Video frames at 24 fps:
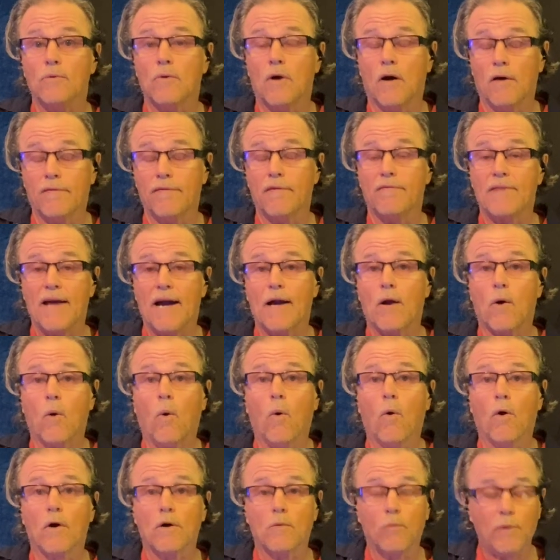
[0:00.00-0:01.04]
off of that
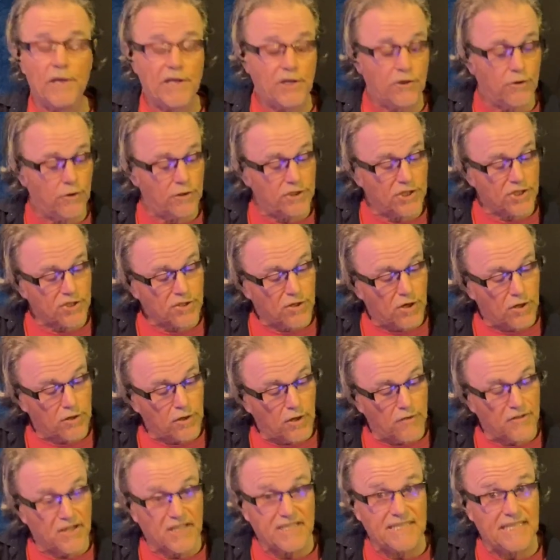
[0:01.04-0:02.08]
chord, we could start
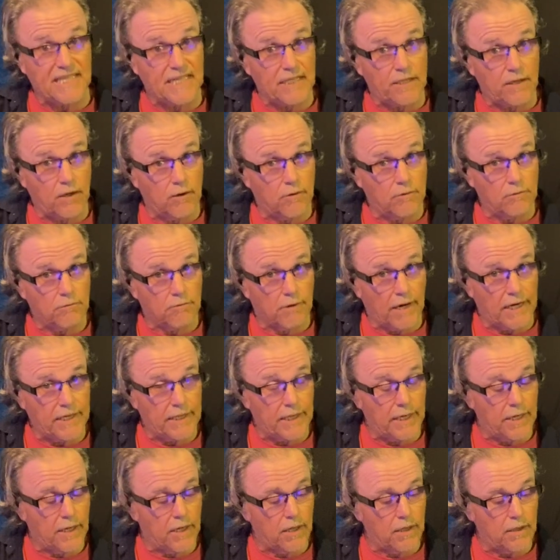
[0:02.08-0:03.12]
on the D note right
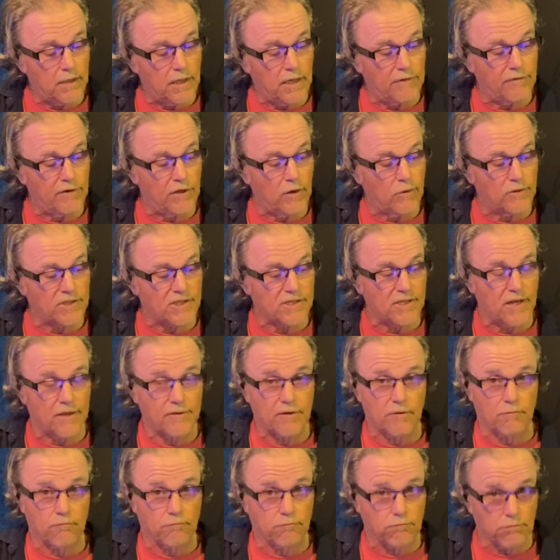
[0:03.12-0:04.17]
here, even though it's not
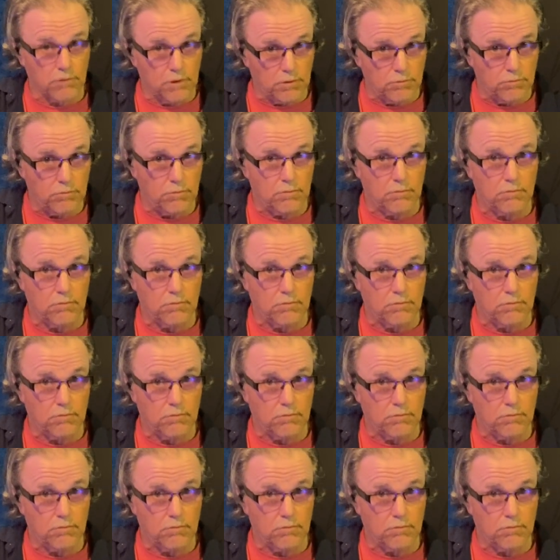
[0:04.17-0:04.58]
the root,